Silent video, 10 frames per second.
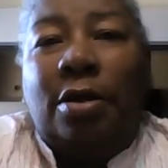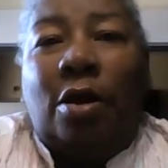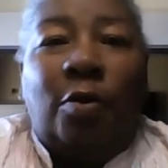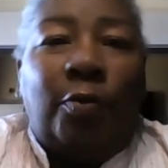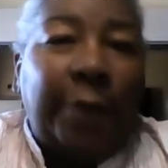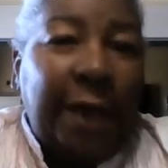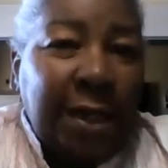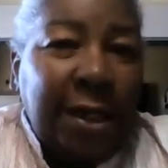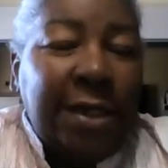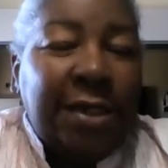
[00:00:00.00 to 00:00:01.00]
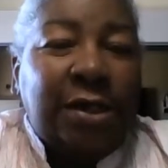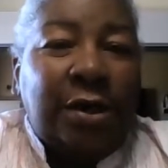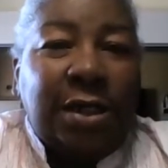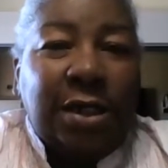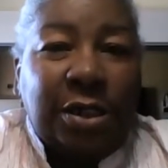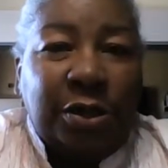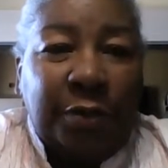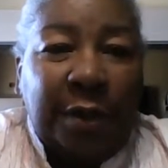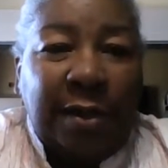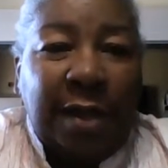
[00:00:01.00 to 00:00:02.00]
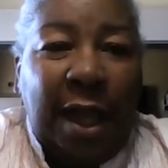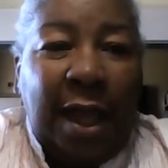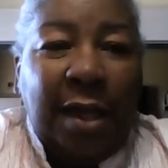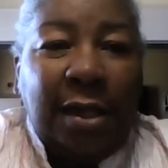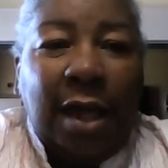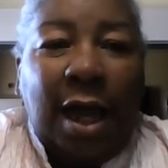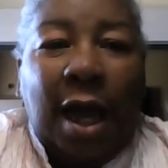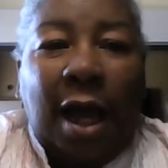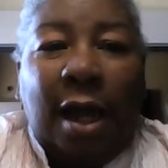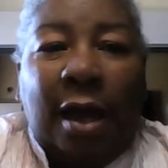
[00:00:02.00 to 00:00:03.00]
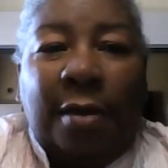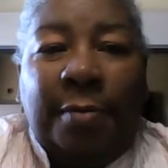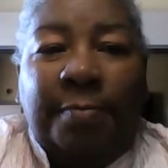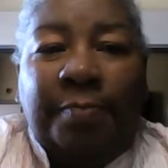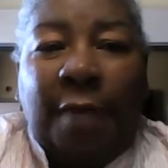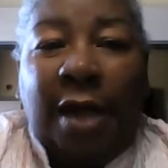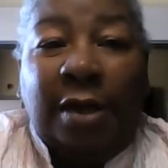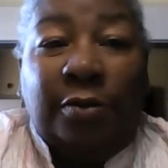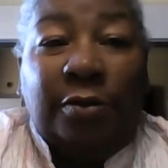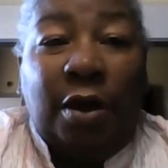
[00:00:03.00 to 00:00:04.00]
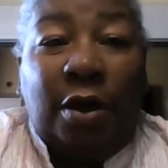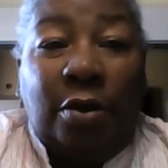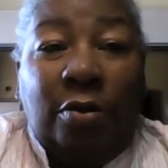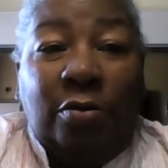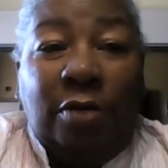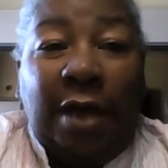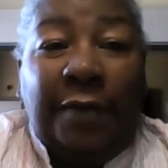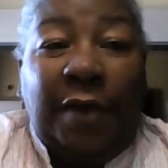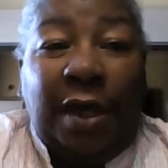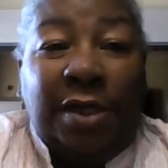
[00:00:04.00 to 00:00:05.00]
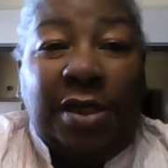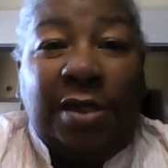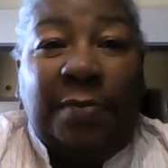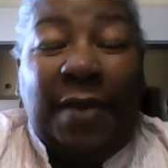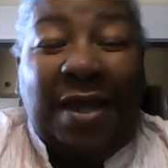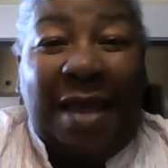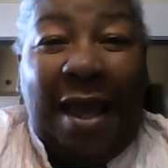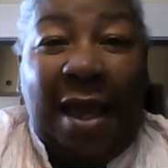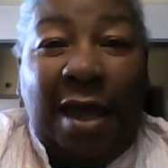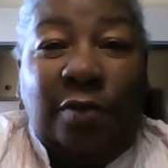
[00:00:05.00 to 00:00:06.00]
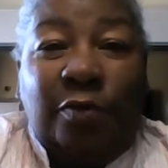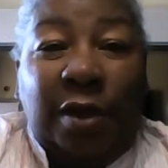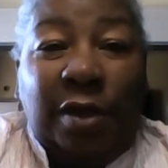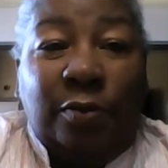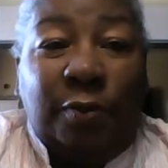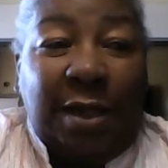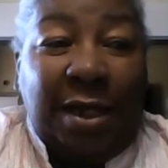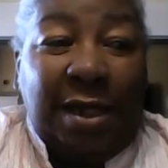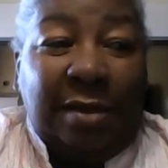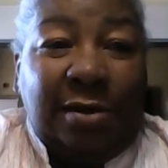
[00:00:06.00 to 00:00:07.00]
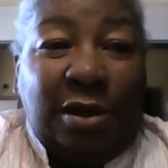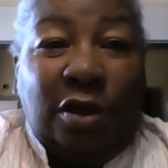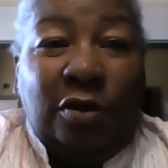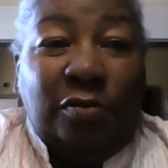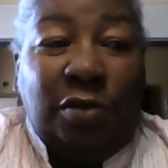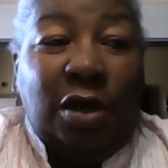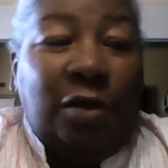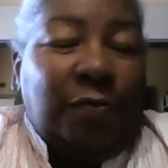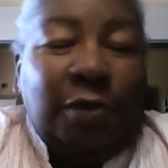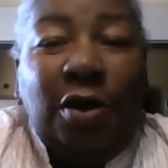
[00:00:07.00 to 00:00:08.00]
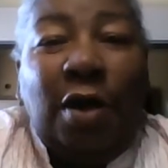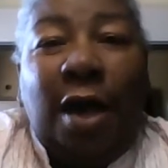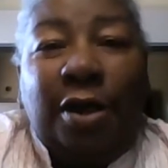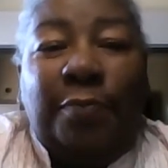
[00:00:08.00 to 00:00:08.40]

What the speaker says: or when he started doing that. I don't know if he just began with what you know how